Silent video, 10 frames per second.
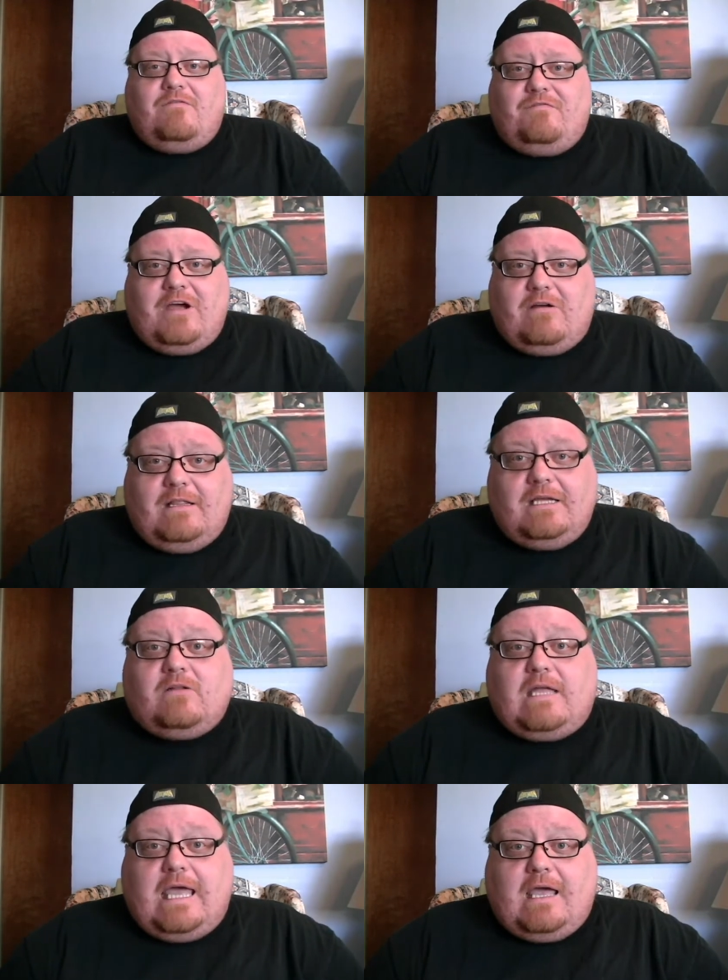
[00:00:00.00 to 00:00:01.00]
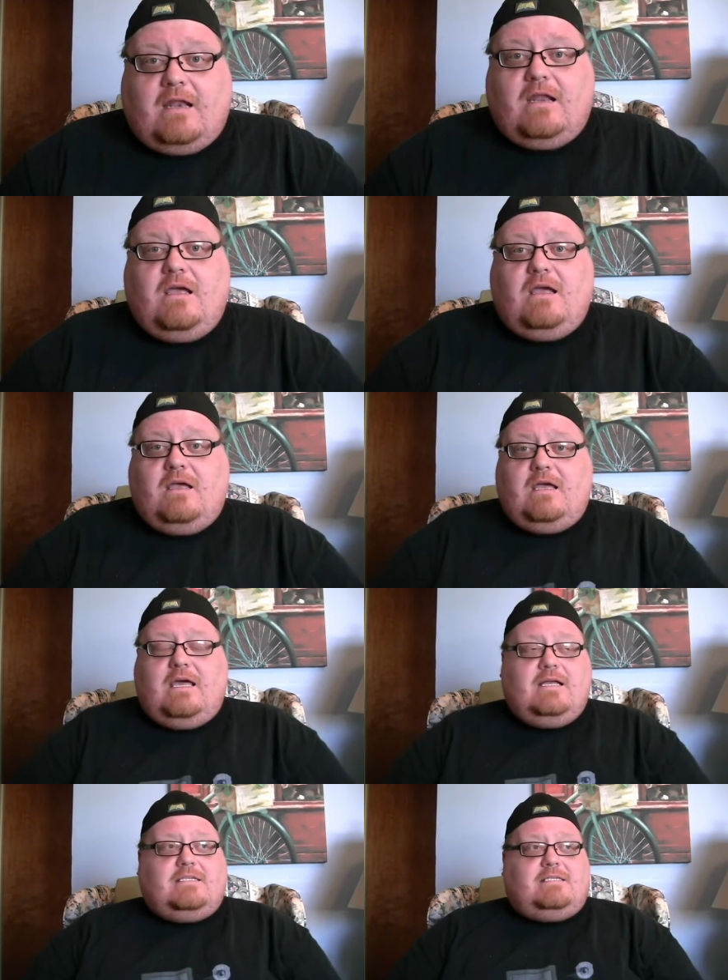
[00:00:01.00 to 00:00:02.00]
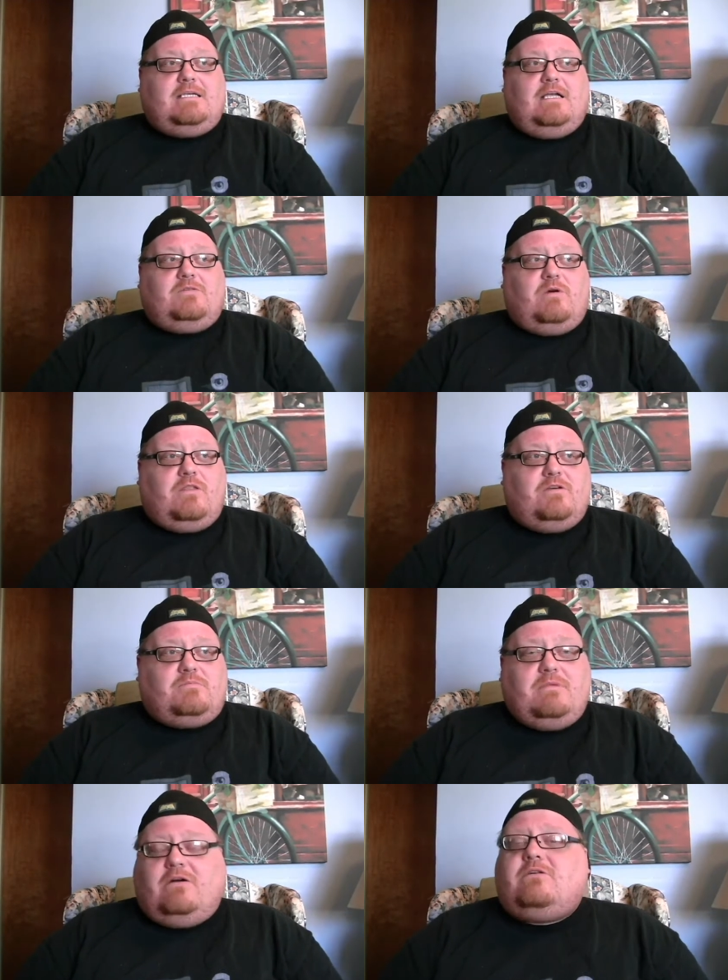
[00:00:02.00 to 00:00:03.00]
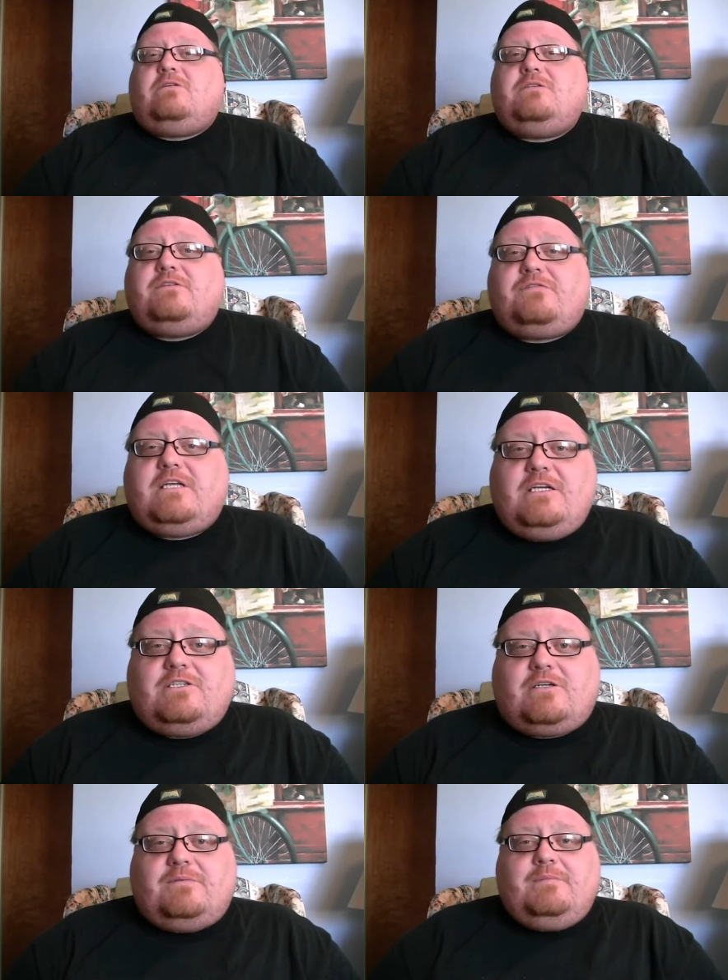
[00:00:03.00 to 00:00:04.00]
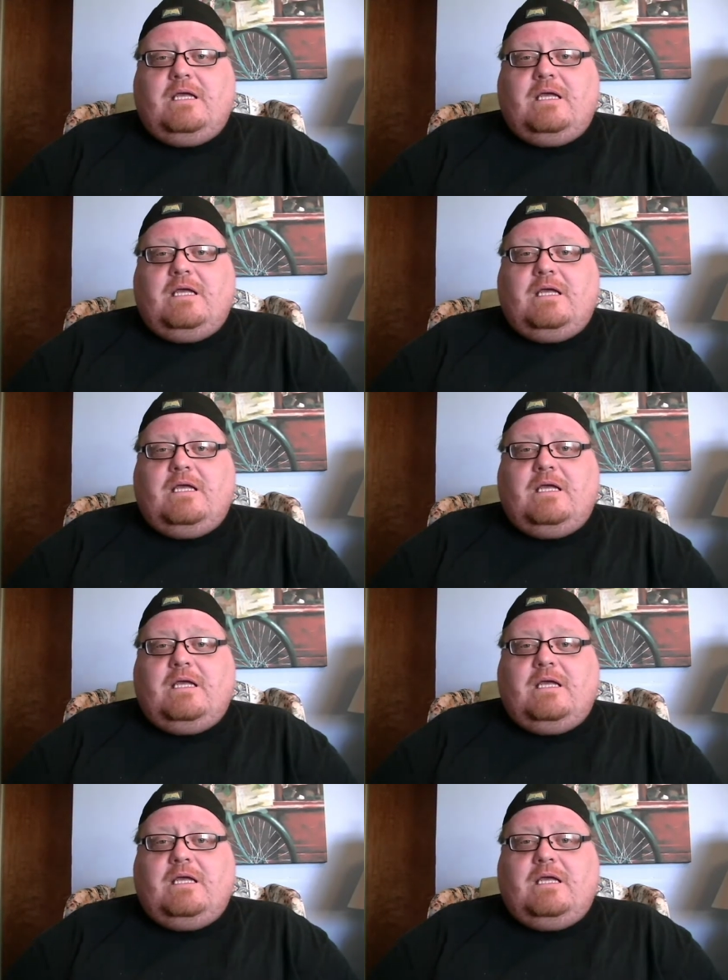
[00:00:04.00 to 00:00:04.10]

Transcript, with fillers: Very little can. It's it's one of those miracles of nature.